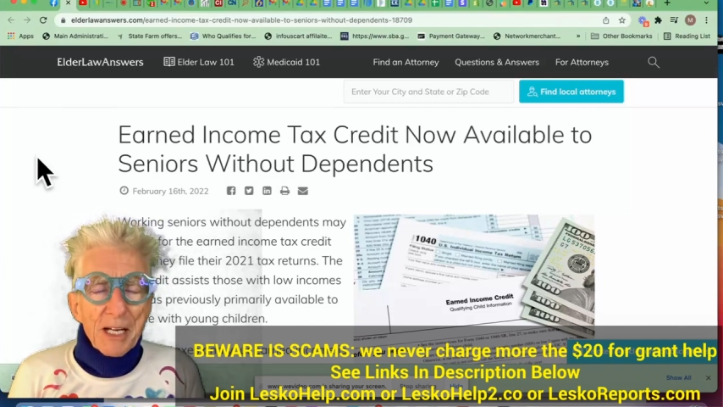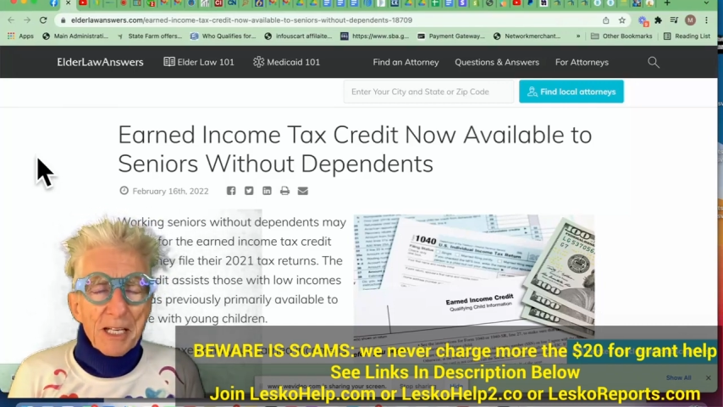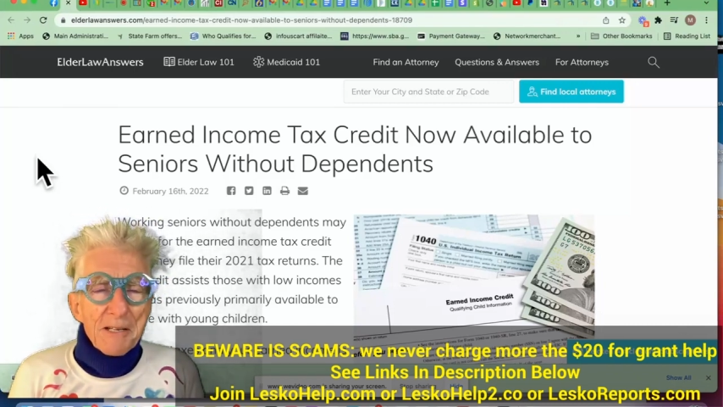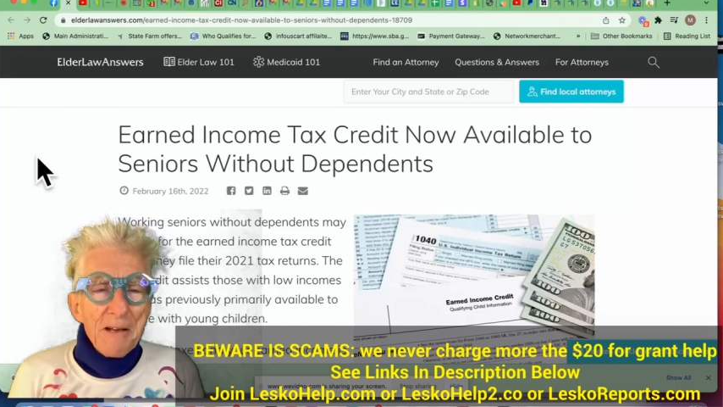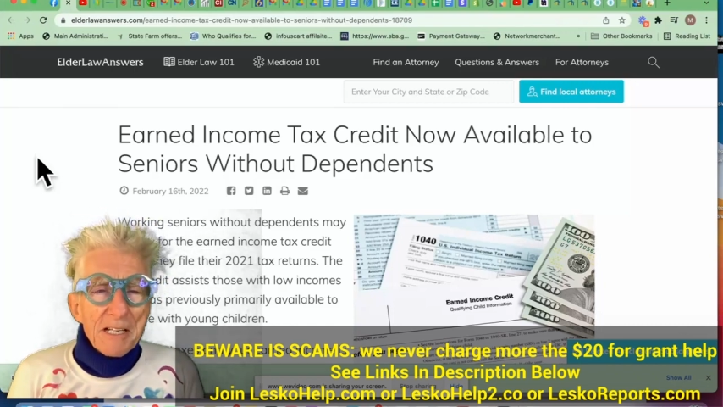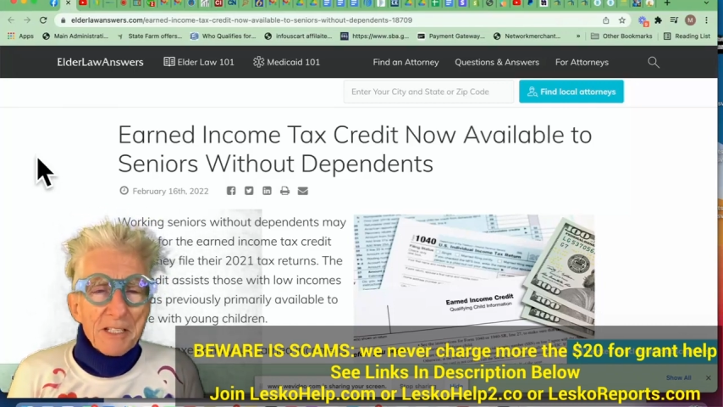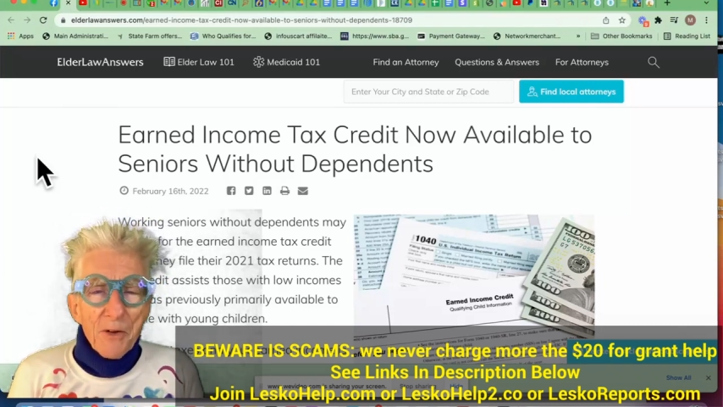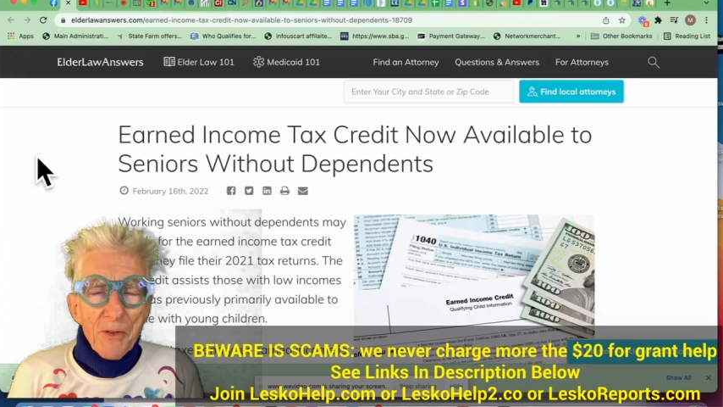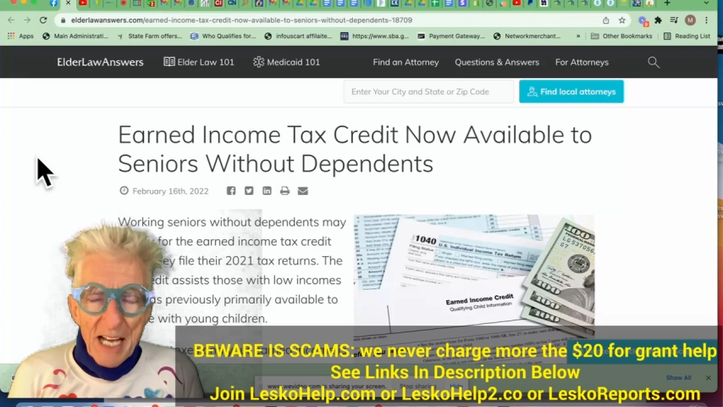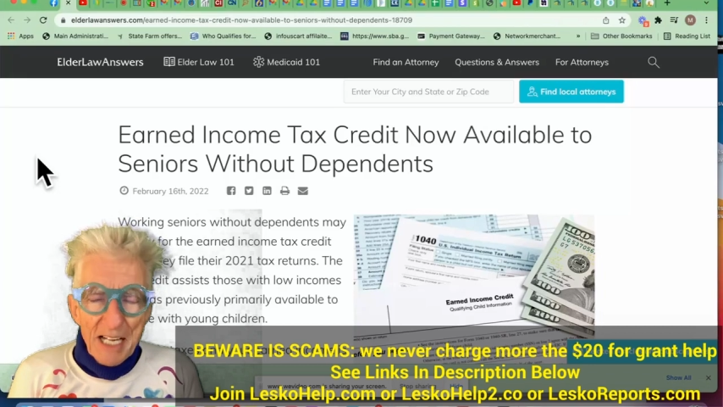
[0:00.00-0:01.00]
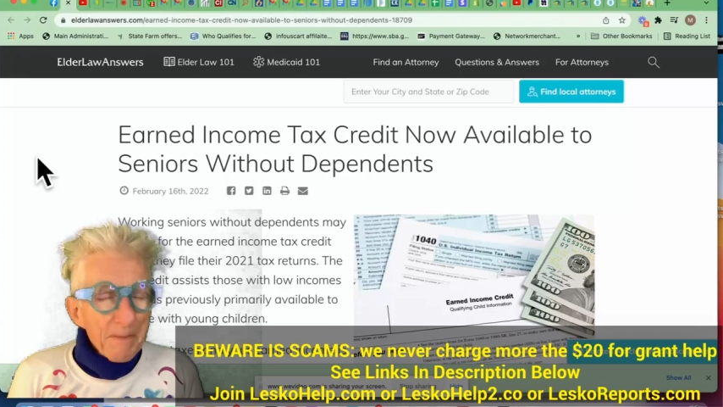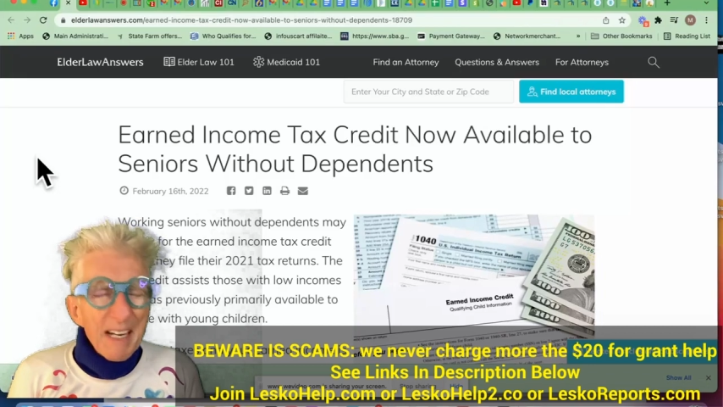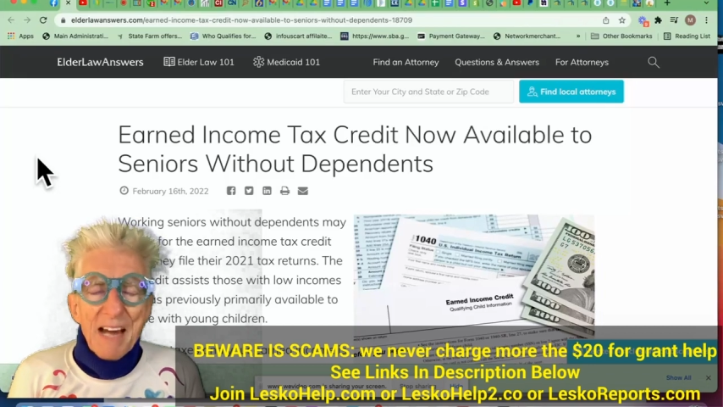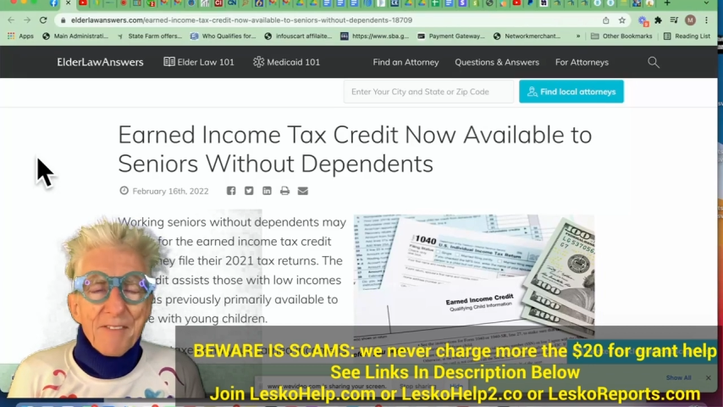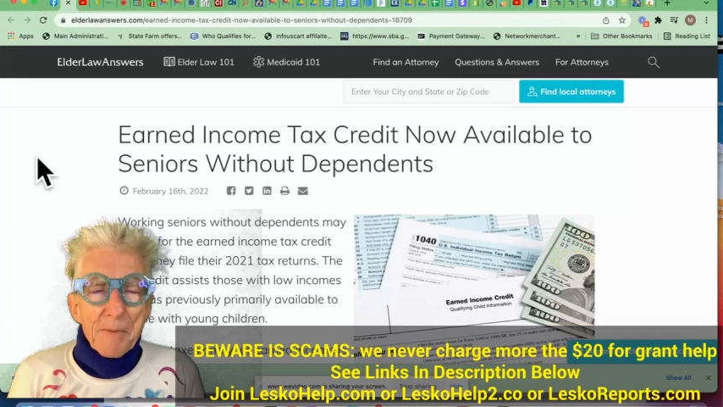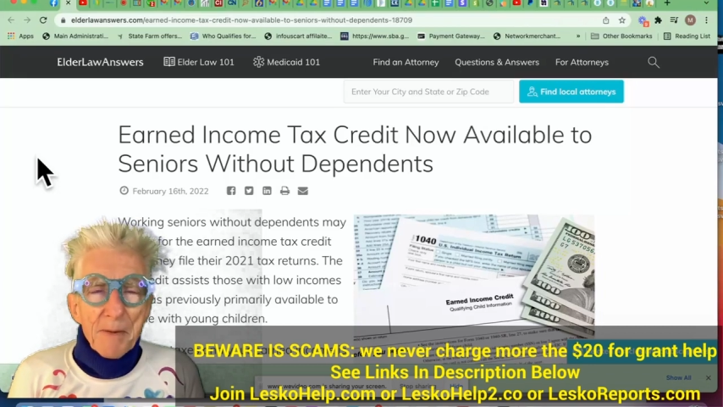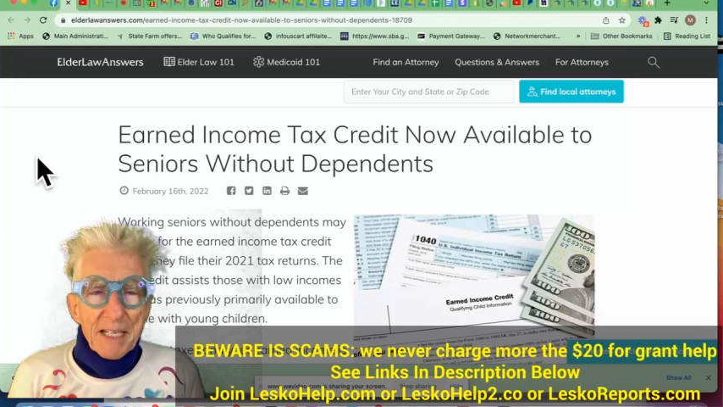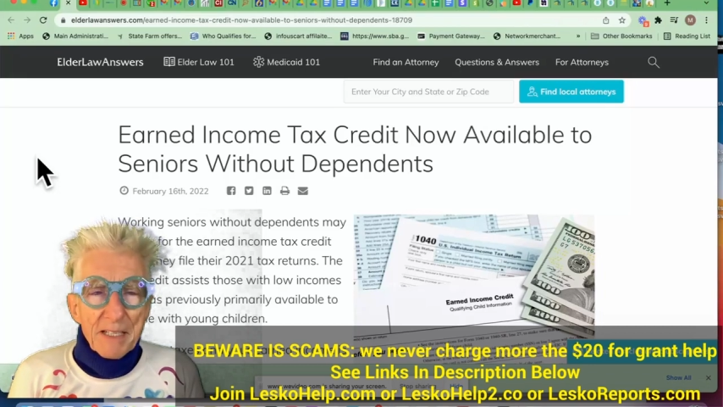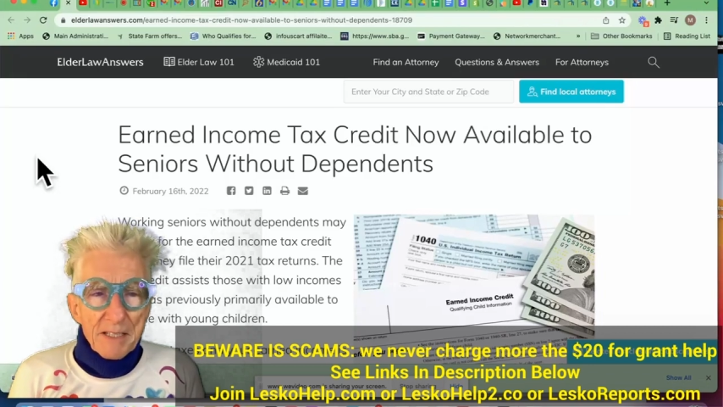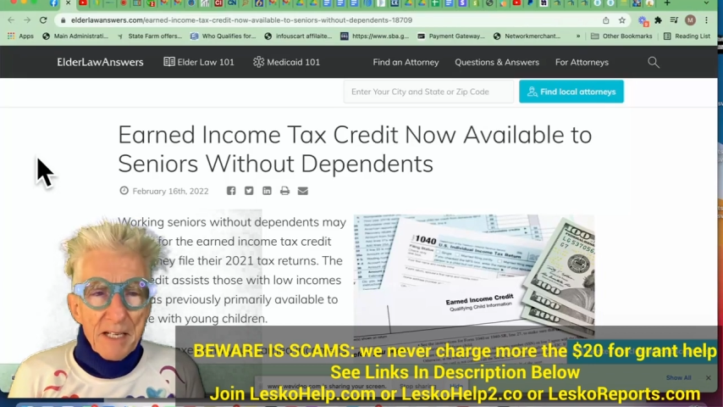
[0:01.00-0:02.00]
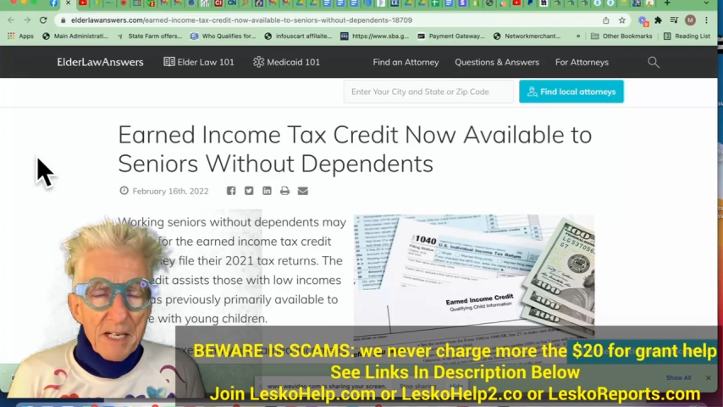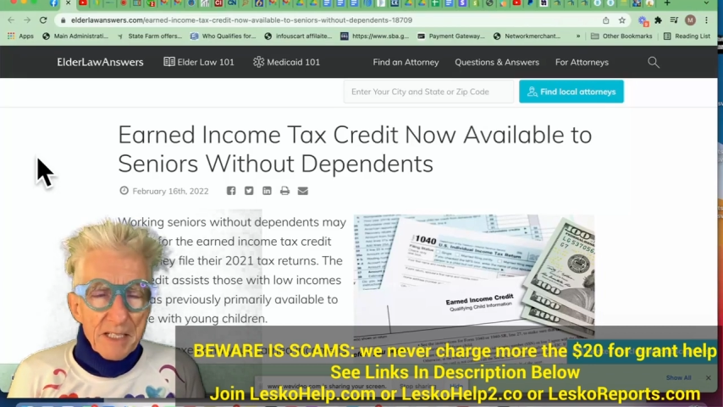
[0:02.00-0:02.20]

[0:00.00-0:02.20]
this. So that's but everybody is.